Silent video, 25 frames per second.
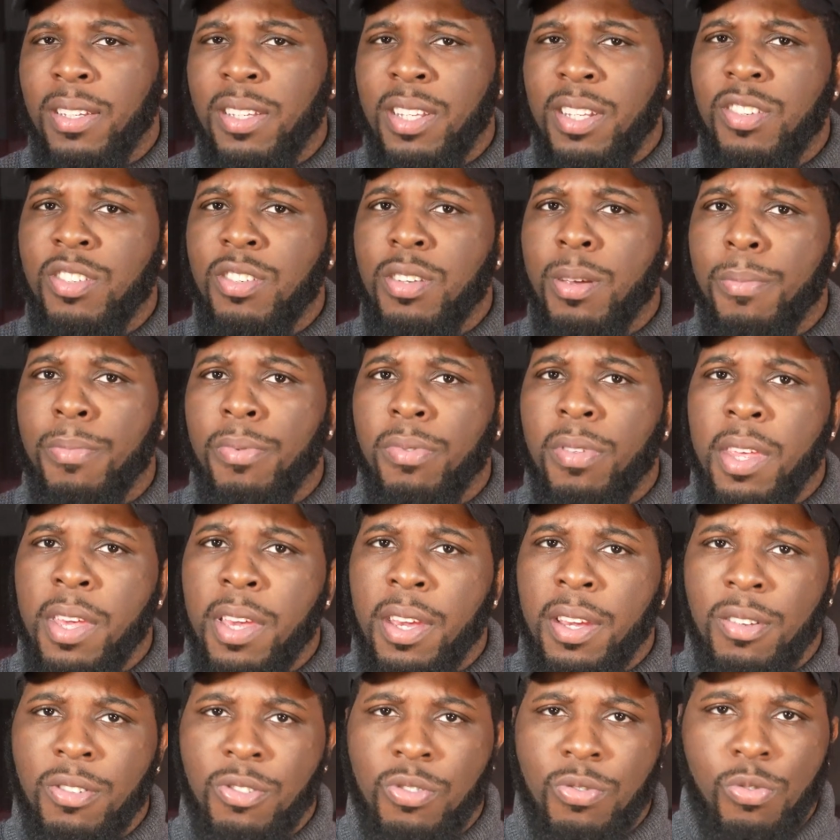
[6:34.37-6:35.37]
did some
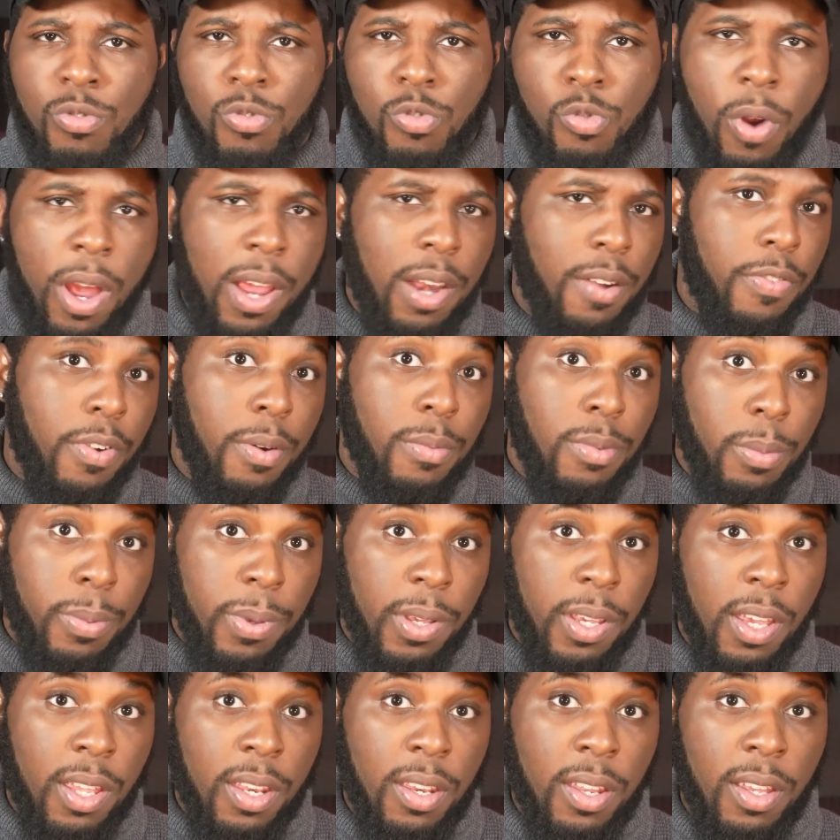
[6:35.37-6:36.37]
things right from the
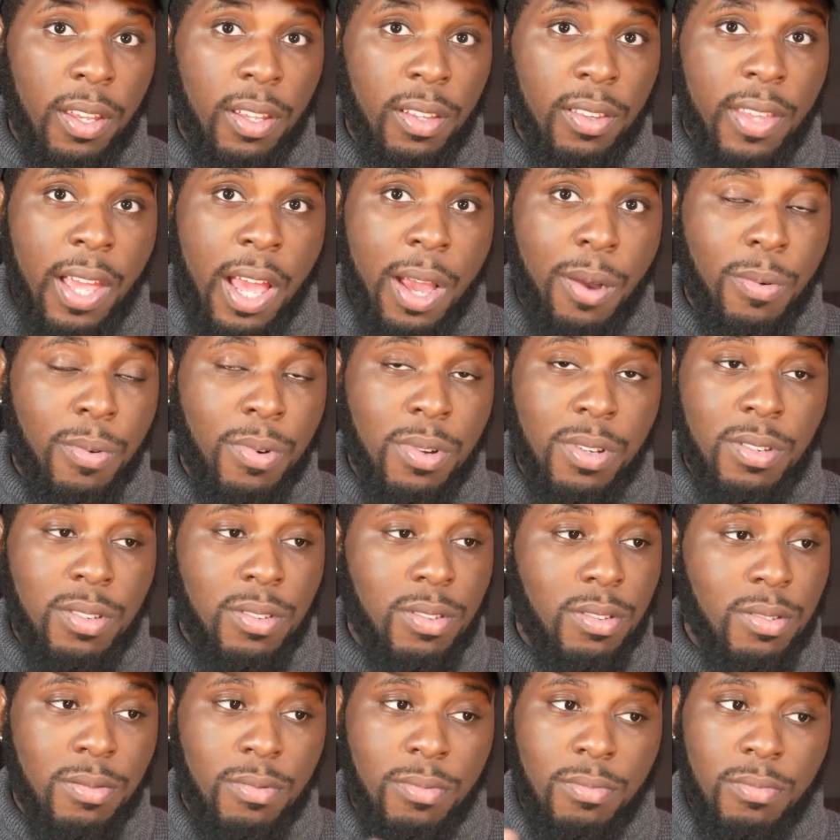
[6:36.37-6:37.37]
beginning that
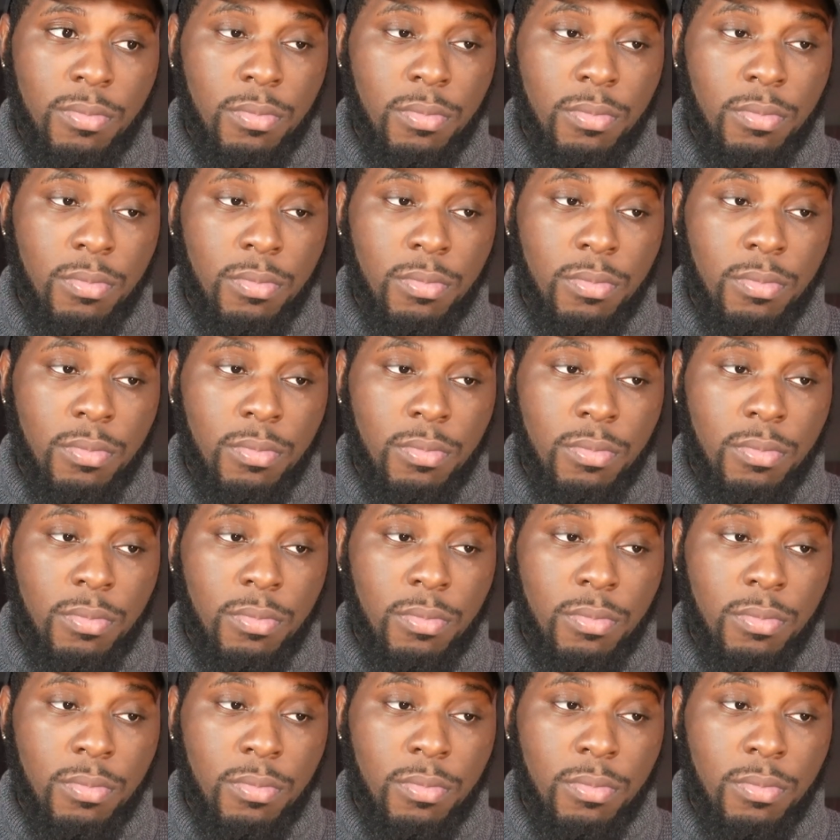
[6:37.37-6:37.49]
was